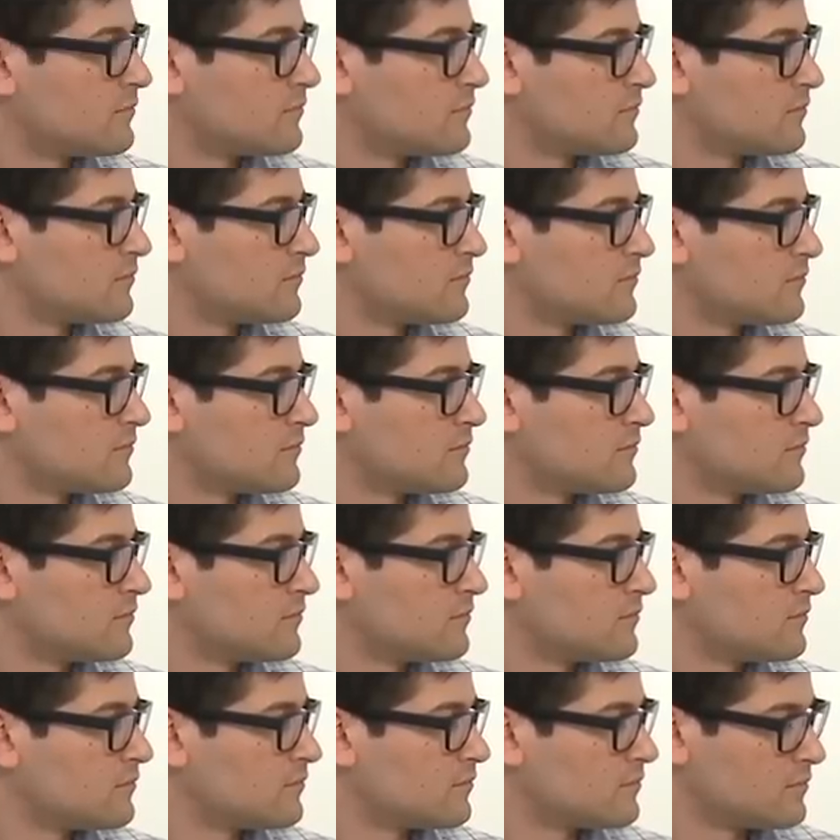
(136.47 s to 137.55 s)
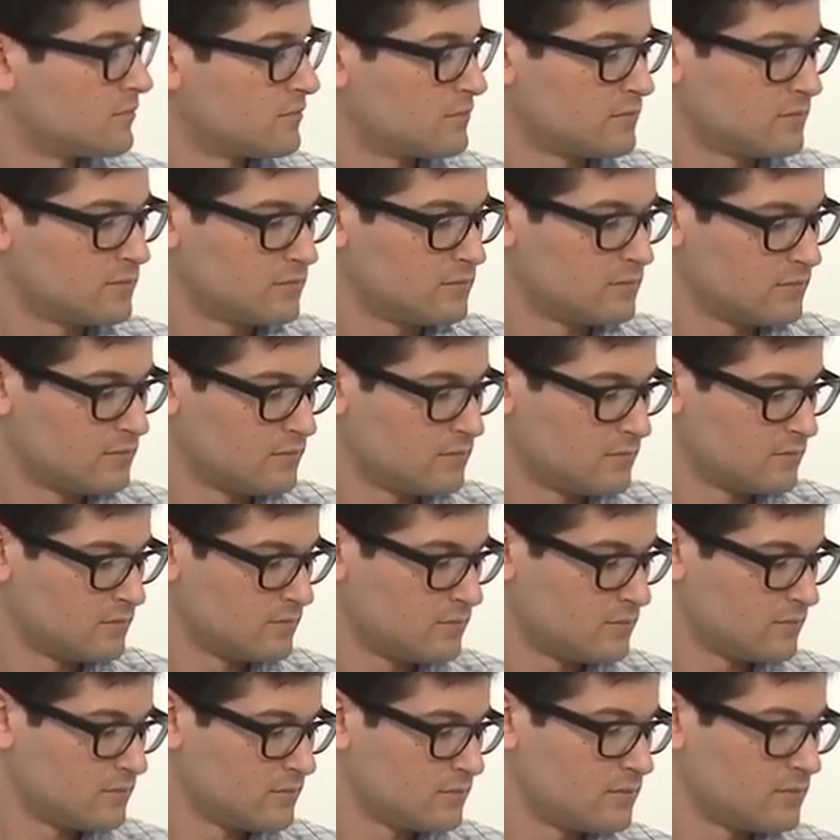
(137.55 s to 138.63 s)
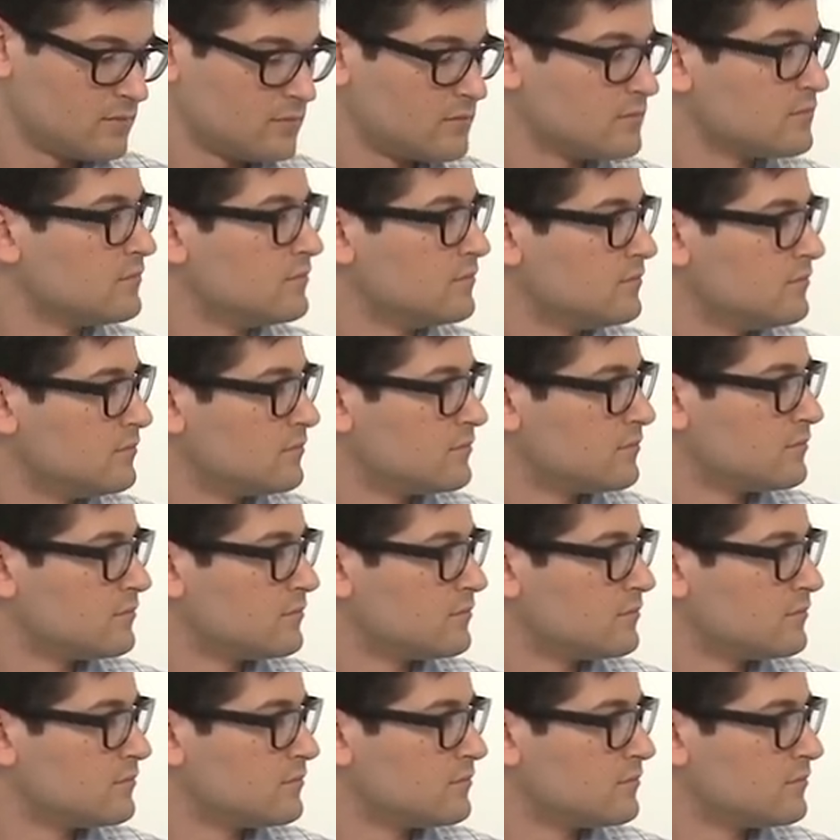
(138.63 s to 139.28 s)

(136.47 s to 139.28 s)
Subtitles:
(silent)